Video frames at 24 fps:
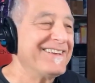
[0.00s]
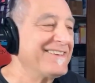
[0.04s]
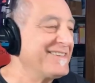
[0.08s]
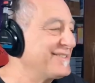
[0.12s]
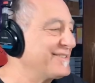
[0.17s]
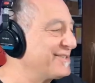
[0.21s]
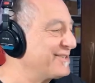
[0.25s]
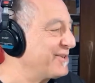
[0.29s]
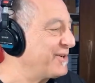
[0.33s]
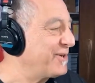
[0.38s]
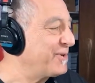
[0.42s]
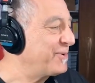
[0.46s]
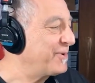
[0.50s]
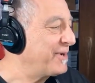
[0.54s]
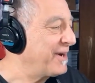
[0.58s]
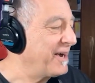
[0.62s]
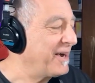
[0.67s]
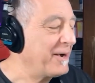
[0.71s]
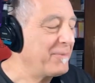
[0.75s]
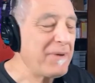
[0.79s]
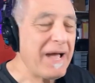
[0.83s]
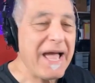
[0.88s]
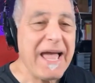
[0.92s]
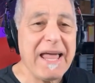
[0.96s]
So
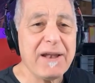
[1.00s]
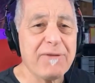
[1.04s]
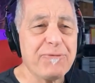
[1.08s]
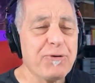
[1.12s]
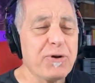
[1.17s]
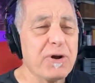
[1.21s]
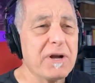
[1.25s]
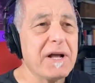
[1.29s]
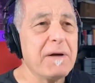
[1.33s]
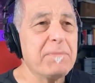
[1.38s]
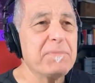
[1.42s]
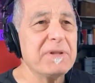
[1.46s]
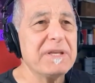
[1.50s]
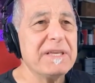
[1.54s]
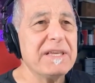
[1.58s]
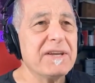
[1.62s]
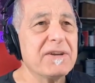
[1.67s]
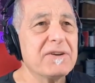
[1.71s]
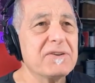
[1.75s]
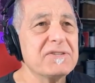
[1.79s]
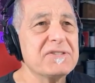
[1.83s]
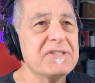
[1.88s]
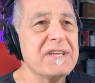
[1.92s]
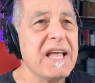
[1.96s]
I had it for a couple of
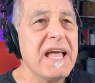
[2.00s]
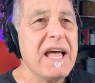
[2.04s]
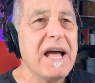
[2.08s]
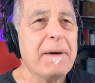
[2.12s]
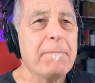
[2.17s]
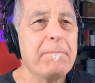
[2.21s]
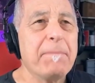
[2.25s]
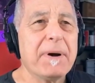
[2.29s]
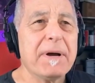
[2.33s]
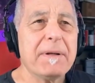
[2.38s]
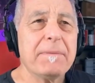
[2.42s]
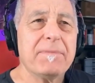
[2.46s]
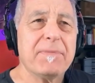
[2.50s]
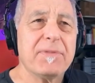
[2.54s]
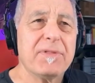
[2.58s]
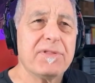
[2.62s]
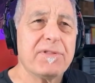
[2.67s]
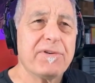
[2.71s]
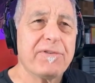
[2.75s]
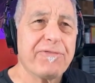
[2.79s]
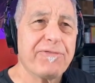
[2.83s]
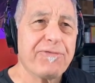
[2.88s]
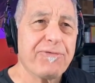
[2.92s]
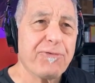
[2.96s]
years, but
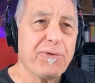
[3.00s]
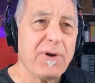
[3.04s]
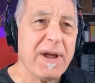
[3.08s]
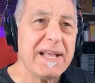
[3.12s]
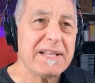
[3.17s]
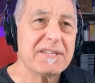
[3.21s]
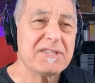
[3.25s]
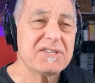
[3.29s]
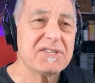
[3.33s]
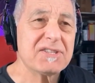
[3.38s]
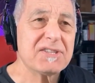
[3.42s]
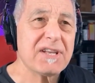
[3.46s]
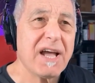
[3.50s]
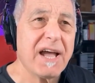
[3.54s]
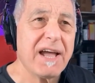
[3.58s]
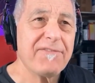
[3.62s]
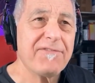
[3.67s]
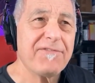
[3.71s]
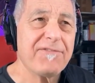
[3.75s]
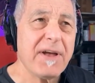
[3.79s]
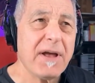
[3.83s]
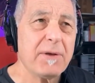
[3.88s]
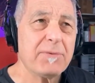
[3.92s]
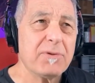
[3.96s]
the frets, I
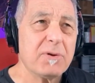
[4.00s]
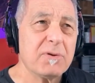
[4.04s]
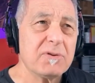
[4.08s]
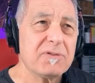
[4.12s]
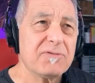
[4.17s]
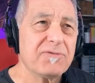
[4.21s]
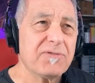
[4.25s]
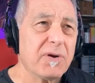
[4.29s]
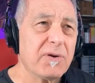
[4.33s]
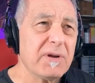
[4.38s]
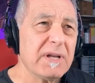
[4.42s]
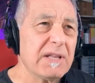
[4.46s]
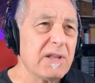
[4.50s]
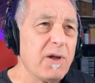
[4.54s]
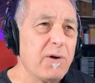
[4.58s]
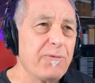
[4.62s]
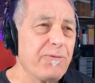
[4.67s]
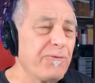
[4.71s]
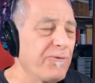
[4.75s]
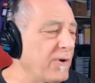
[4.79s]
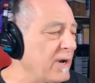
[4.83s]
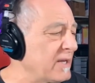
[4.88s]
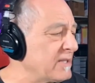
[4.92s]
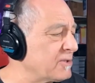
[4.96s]
found those very low
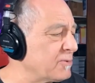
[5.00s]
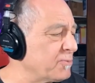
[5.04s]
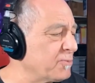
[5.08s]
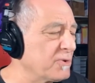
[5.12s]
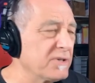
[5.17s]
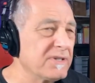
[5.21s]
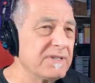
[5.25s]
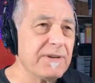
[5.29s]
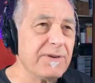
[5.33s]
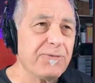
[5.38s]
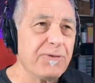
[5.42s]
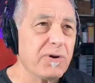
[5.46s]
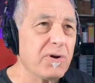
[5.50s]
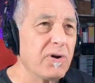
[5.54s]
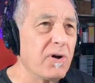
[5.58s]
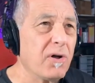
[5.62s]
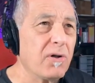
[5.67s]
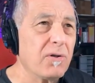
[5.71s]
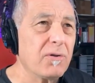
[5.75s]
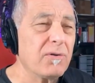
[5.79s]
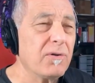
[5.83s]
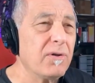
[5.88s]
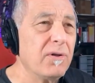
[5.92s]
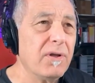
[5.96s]
frets were difficult.